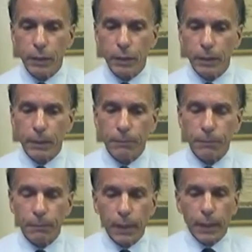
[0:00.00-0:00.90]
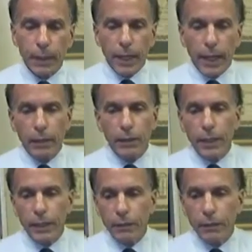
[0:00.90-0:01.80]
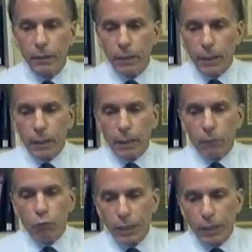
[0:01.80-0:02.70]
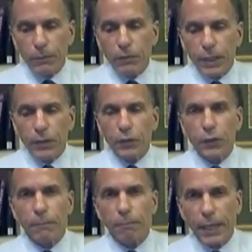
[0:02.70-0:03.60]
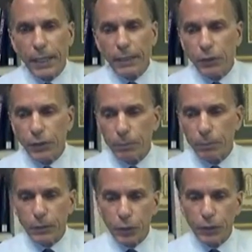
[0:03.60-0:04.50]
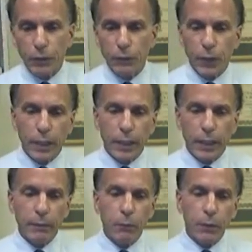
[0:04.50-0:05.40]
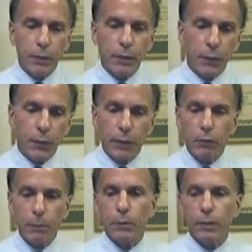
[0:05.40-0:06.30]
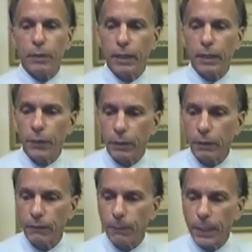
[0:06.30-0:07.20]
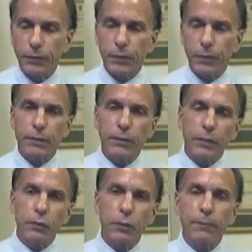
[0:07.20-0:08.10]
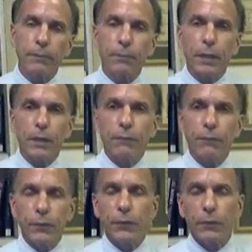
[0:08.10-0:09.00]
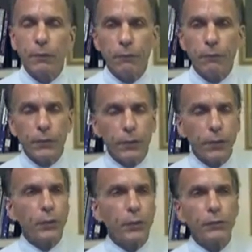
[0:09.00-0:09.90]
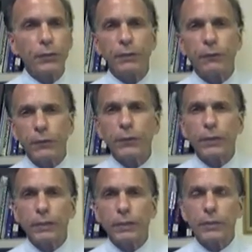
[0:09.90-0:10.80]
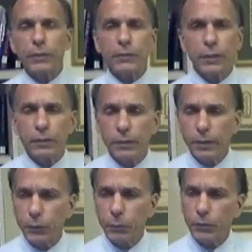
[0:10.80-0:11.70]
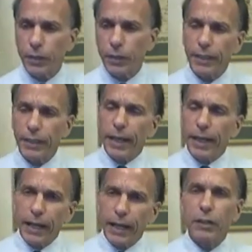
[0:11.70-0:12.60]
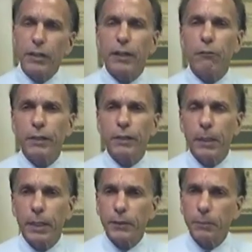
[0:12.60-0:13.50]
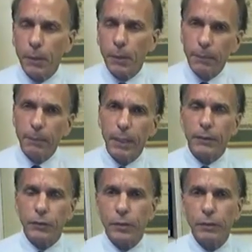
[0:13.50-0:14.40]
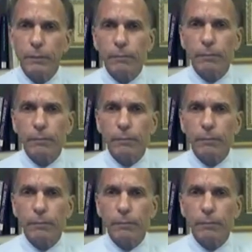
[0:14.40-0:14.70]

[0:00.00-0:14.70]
dilemma. How can randomization of patients be justified within the therapeutic ethic of medicine? Essentially, physicians in the 50s and 60s were saying, how could I randomize my patient